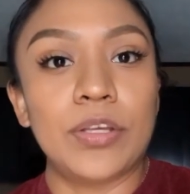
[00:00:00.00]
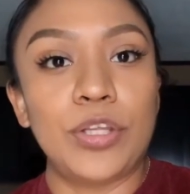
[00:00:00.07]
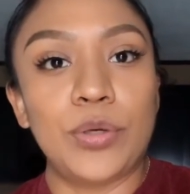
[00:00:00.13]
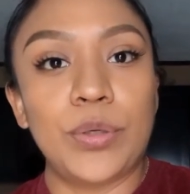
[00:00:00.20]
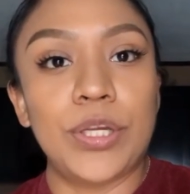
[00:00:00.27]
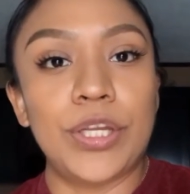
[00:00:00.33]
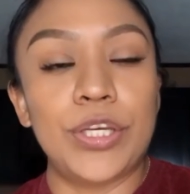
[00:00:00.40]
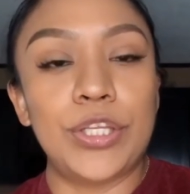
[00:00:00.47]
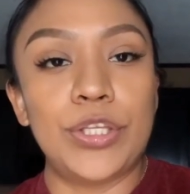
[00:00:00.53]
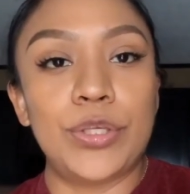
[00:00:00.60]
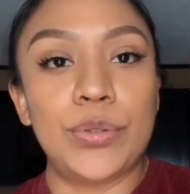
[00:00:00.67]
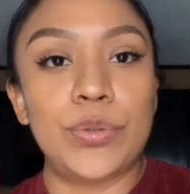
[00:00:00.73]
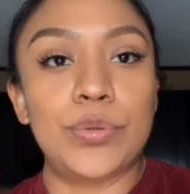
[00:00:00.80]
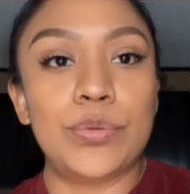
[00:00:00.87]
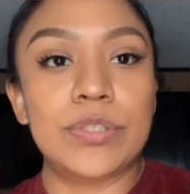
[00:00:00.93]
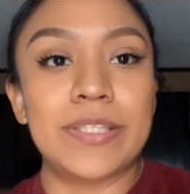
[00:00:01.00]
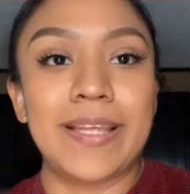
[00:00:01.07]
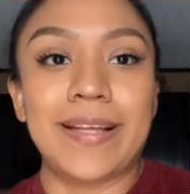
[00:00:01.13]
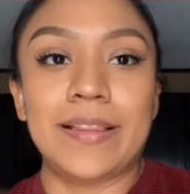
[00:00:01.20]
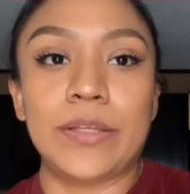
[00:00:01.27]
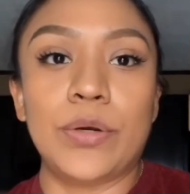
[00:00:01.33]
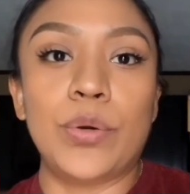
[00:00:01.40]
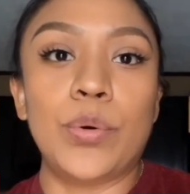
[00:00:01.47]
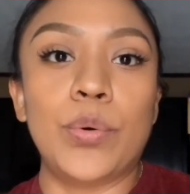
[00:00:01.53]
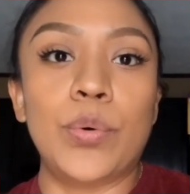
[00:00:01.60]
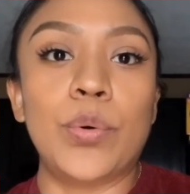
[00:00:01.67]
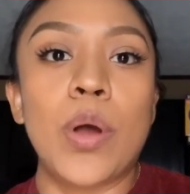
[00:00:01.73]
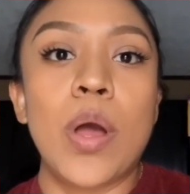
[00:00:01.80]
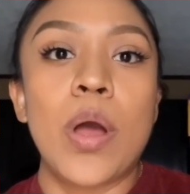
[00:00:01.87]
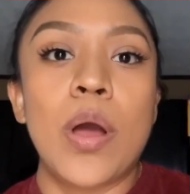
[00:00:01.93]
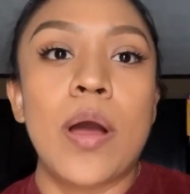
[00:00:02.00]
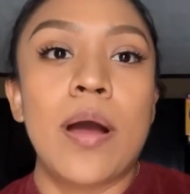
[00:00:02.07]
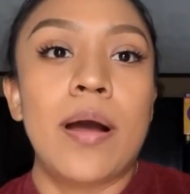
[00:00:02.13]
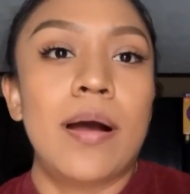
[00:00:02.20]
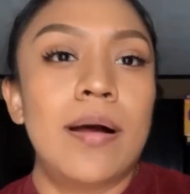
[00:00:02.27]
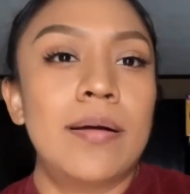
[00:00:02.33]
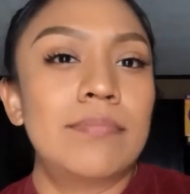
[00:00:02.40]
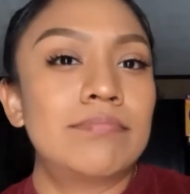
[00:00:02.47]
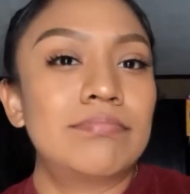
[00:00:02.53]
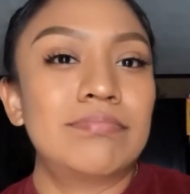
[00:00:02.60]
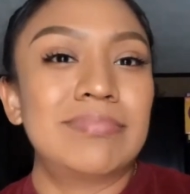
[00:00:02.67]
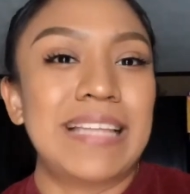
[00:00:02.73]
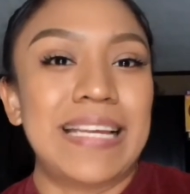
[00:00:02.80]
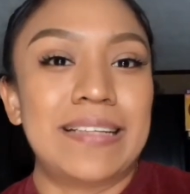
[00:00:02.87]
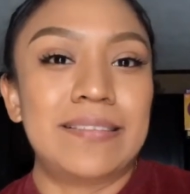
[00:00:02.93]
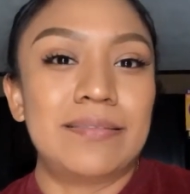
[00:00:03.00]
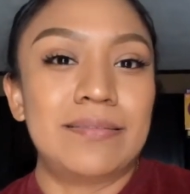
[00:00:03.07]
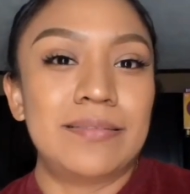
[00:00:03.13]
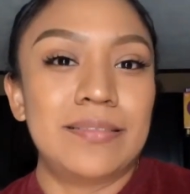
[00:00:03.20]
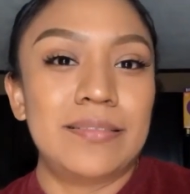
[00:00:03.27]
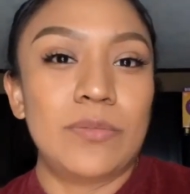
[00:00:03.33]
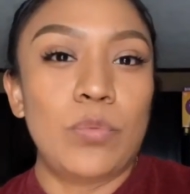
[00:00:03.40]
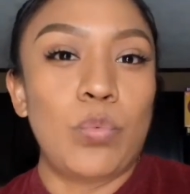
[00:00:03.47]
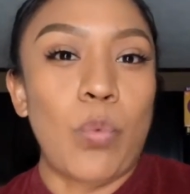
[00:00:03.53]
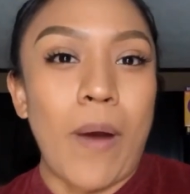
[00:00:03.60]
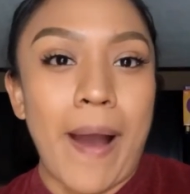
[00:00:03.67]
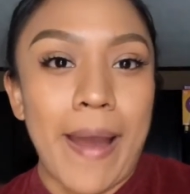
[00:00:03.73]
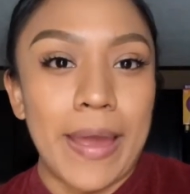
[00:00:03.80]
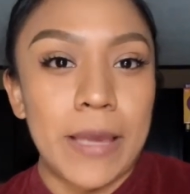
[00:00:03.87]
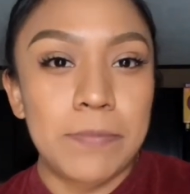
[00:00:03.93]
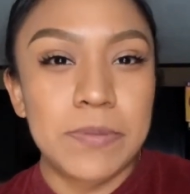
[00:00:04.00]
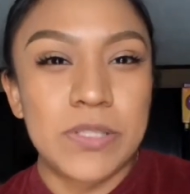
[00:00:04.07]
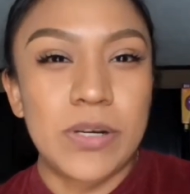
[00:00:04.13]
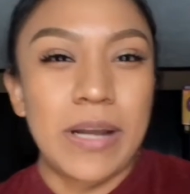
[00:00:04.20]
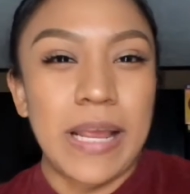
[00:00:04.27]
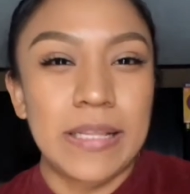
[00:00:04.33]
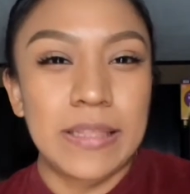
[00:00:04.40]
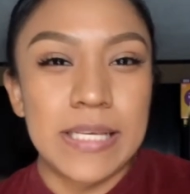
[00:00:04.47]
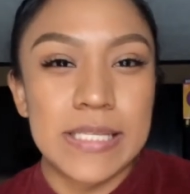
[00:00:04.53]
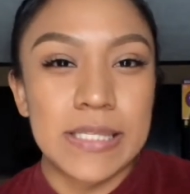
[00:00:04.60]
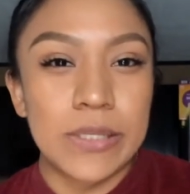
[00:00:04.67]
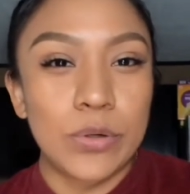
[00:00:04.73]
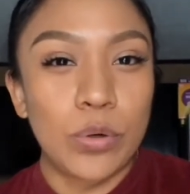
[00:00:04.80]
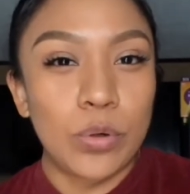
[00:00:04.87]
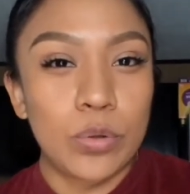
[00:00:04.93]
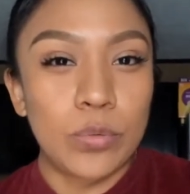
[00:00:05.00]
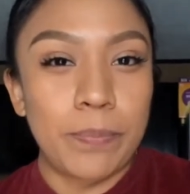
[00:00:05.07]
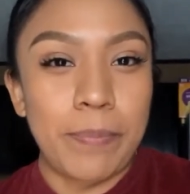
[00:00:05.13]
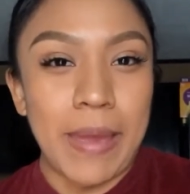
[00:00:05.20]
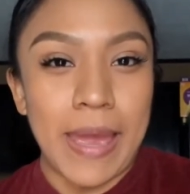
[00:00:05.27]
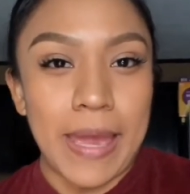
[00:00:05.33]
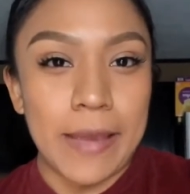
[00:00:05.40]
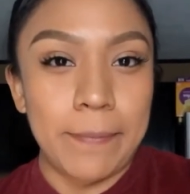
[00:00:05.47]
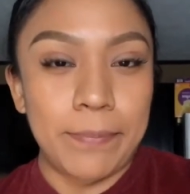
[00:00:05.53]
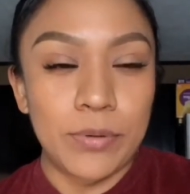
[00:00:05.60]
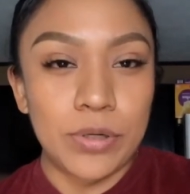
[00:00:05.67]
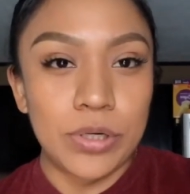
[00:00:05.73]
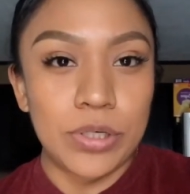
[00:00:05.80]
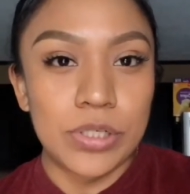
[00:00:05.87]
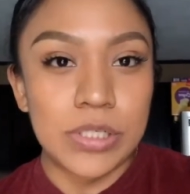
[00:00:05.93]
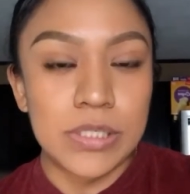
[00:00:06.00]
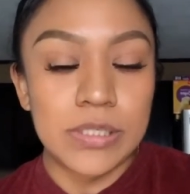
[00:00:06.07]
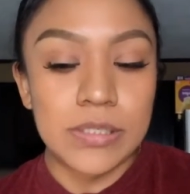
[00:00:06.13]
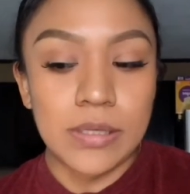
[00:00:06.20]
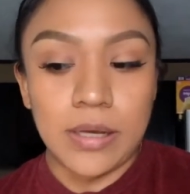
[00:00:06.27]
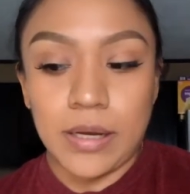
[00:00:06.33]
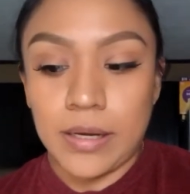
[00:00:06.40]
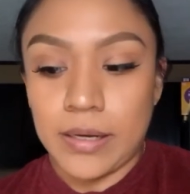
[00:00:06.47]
you could use like little like wipes. They're like these little papers